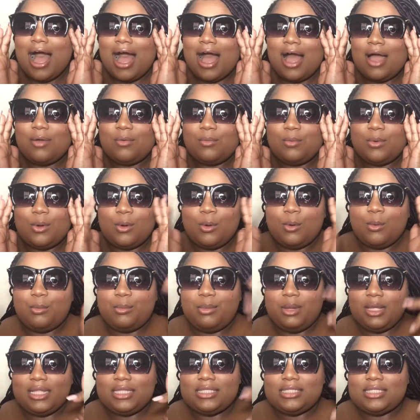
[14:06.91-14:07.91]
me to
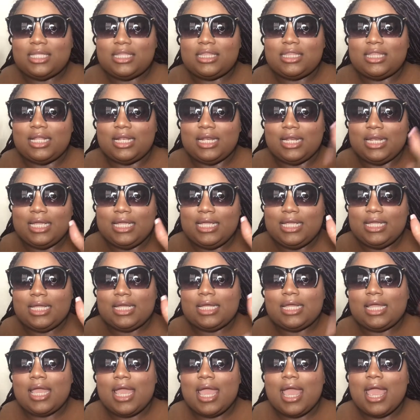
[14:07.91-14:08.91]
be a part of
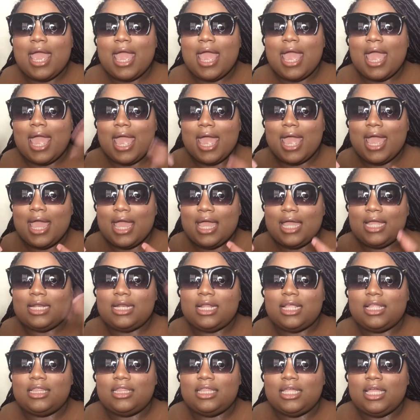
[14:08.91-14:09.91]
their
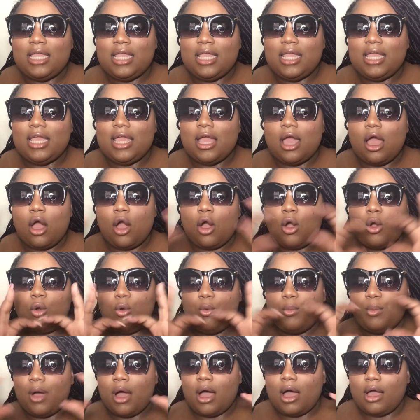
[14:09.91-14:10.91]

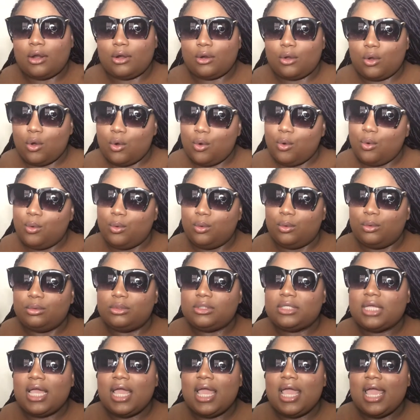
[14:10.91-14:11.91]
collab program,
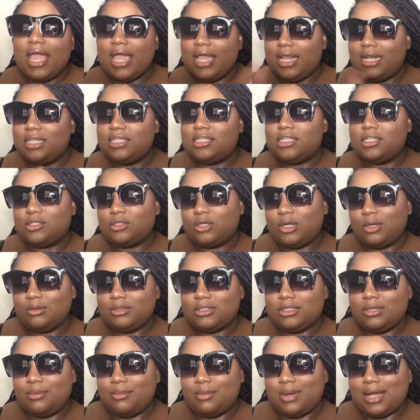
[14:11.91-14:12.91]
which is
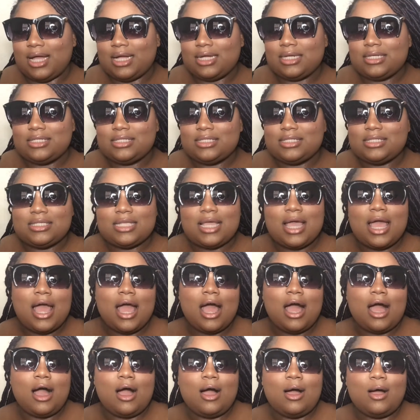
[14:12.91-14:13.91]
basically like
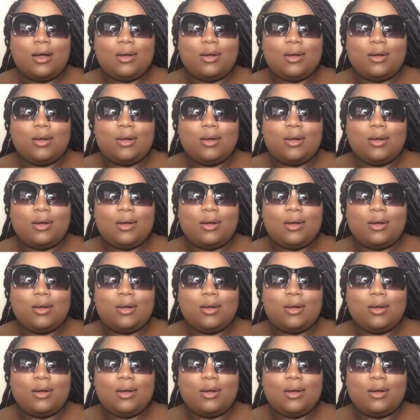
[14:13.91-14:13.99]
being